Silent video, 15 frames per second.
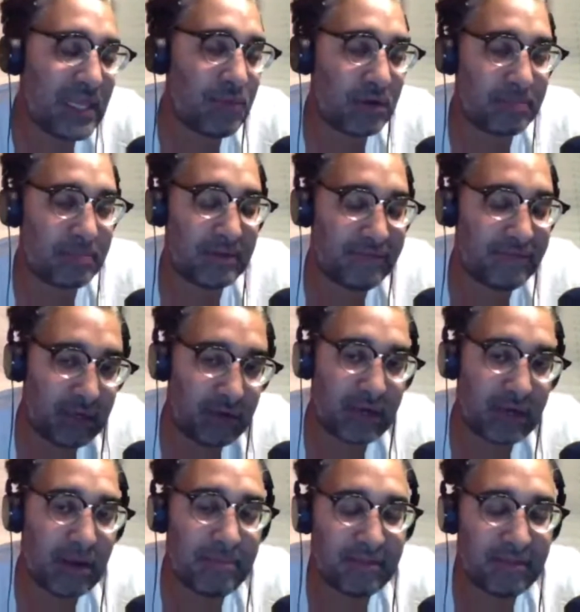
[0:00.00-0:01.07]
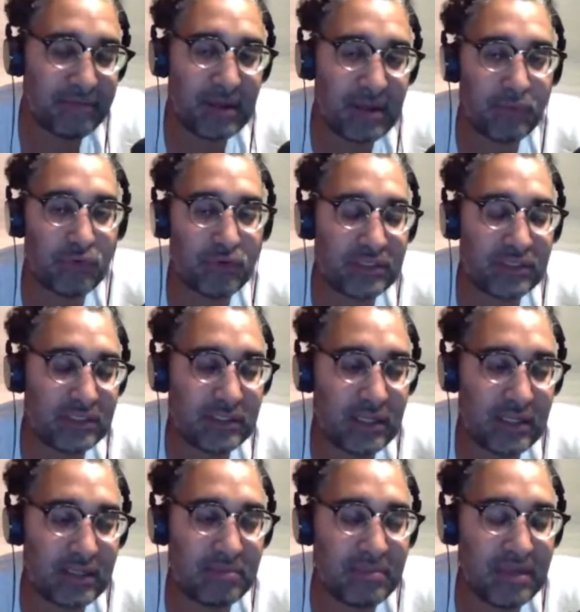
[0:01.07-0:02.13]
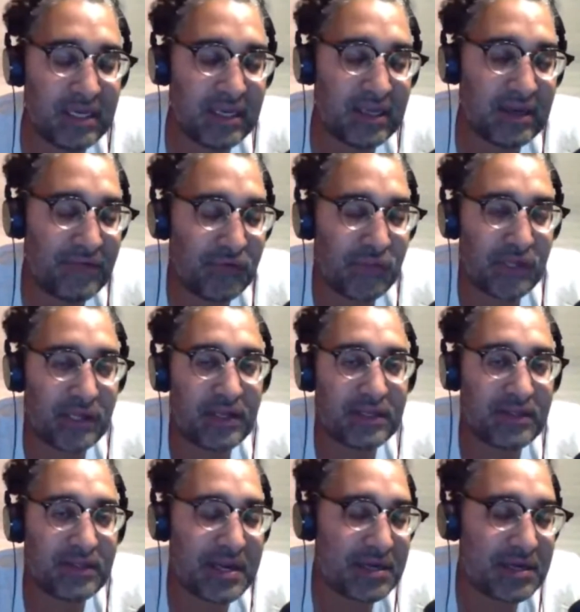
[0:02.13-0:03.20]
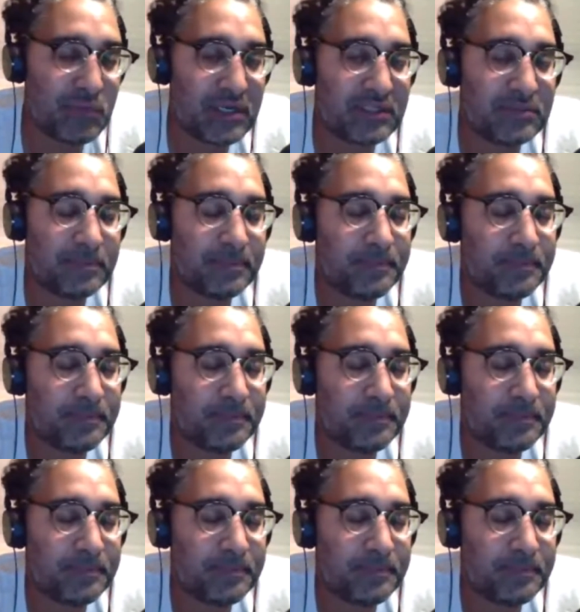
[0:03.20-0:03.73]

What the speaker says: that would have been figured out by the fanboys and the media and everything like that anyways.